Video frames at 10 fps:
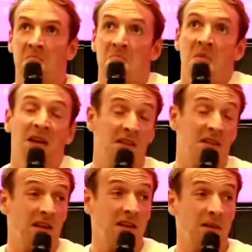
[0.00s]

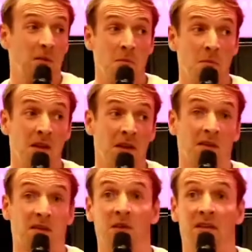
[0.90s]
mindset meets
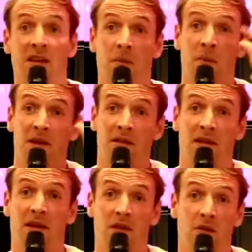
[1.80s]
a tech
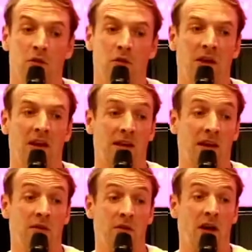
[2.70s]
mindset and you do like kind
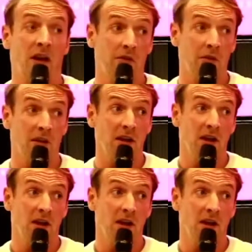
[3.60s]
of the halfway,